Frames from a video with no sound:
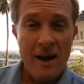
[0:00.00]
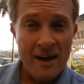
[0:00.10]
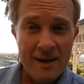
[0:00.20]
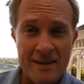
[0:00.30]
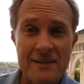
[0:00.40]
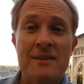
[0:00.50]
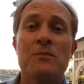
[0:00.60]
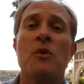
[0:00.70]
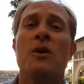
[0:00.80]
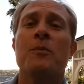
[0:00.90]
Hi, this
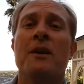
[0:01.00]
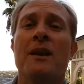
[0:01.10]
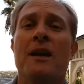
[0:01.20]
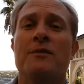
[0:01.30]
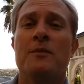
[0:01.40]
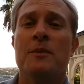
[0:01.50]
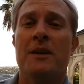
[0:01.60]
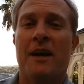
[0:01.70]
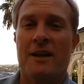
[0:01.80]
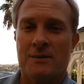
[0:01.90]
is Mark Mikelat from
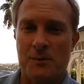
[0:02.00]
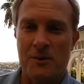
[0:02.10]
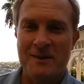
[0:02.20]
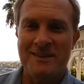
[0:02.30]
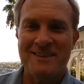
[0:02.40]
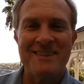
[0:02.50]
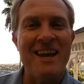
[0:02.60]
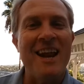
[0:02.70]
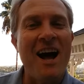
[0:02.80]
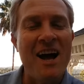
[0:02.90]
Building Aspirations,
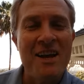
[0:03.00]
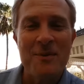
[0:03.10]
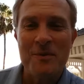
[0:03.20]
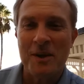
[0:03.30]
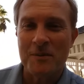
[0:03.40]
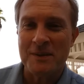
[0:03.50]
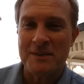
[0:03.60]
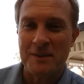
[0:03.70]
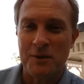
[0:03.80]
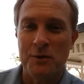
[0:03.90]
and I am coming
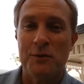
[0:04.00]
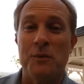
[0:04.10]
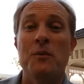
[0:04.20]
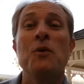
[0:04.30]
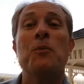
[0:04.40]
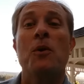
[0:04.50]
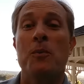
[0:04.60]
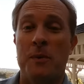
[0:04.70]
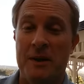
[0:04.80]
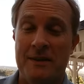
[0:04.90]
to you from
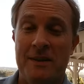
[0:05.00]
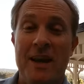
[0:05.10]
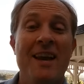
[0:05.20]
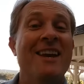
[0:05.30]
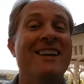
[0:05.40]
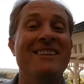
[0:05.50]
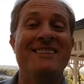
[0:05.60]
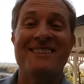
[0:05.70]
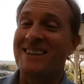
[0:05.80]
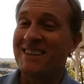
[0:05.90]
Newport Beach in
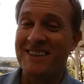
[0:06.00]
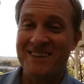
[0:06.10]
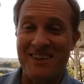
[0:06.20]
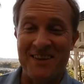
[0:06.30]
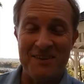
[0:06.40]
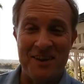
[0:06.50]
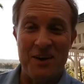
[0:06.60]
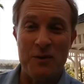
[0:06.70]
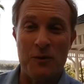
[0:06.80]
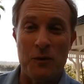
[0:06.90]
sunny Southern
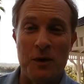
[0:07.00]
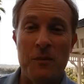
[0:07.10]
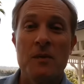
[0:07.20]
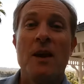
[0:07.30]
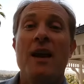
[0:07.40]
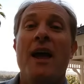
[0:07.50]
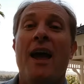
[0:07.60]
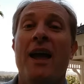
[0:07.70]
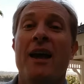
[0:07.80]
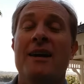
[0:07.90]
California.
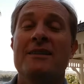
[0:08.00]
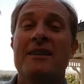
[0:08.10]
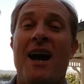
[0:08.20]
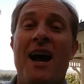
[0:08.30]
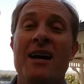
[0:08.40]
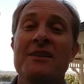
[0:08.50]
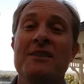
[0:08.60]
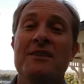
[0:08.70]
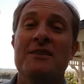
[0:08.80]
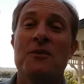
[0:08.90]
And I
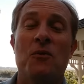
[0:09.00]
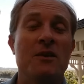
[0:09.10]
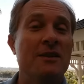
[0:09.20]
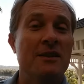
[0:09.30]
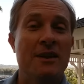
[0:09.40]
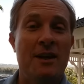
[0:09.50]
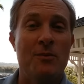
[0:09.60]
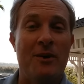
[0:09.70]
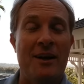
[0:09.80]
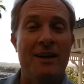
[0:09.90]
just wanted to take a
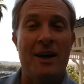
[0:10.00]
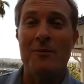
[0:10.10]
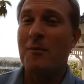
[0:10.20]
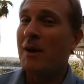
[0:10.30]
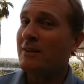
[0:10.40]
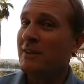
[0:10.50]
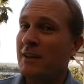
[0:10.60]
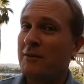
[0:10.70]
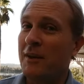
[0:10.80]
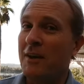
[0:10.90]
break. I'm about to
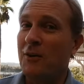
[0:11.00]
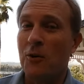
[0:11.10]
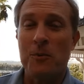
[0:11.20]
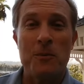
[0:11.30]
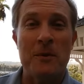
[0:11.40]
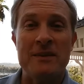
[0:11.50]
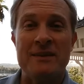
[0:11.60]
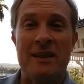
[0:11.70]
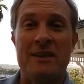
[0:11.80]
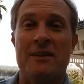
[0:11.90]
give a corporate
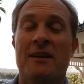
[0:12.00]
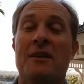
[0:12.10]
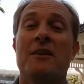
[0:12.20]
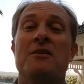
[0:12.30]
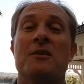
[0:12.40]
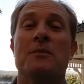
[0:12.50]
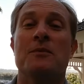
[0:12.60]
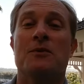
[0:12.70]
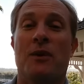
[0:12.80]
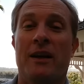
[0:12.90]
presentation, a leadership
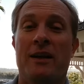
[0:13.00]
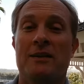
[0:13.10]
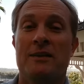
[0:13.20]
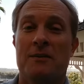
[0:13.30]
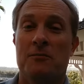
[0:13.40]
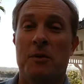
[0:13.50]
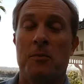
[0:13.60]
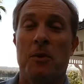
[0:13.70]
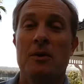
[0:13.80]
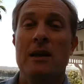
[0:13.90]
training to some
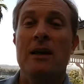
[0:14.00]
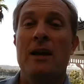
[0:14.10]
people